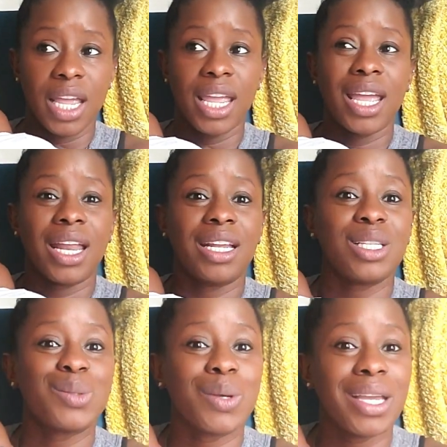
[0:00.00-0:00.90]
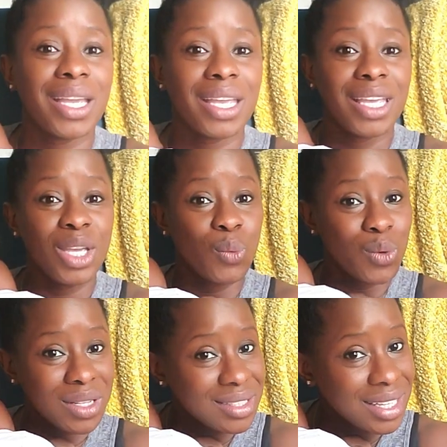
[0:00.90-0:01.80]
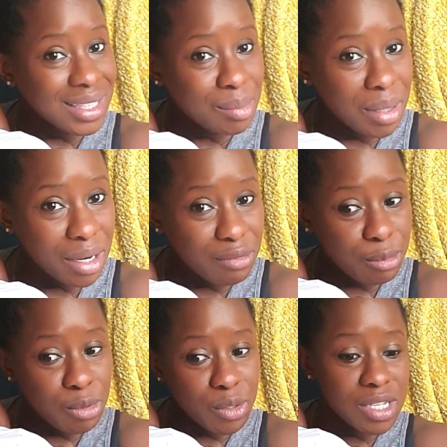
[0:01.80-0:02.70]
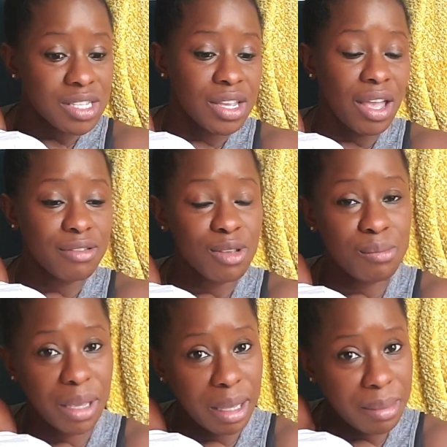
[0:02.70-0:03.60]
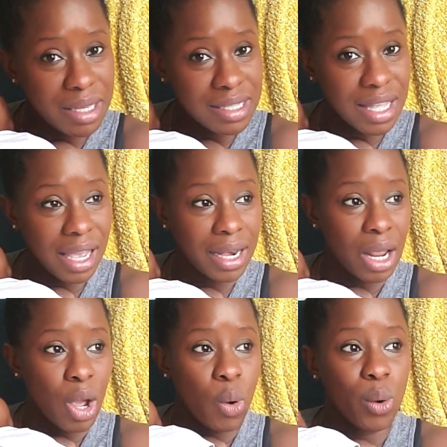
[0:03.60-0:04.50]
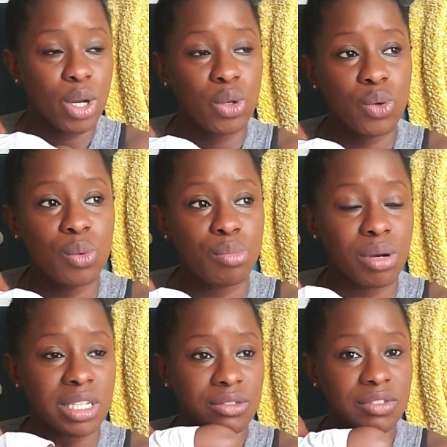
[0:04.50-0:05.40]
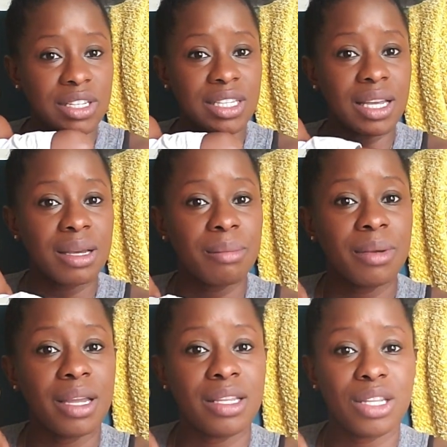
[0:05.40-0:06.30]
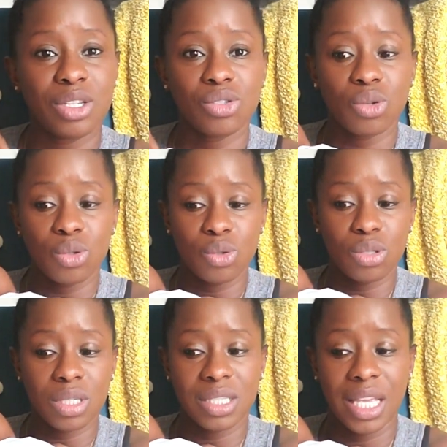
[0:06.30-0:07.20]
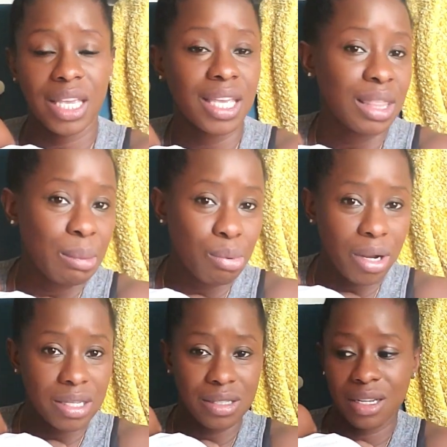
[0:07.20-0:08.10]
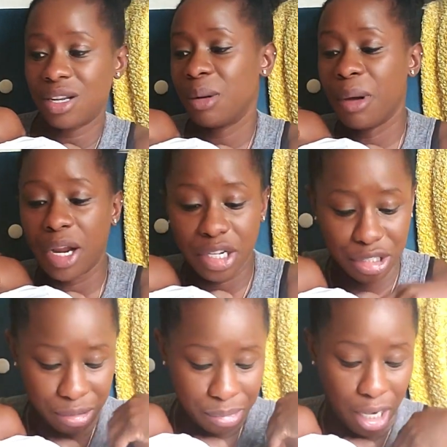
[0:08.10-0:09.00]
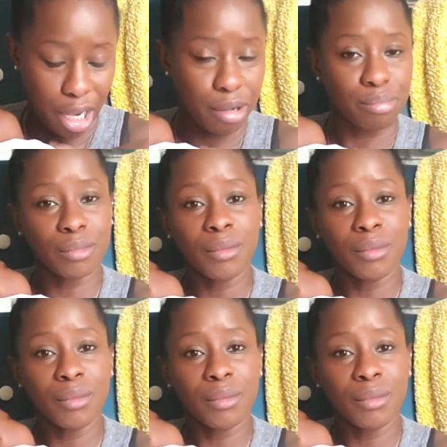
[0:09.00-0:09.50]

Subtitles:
And this way he will take the bottle from you, because they have some babies that when you breastfeed them and they're so used to taking the breast, they'll come out and just be like,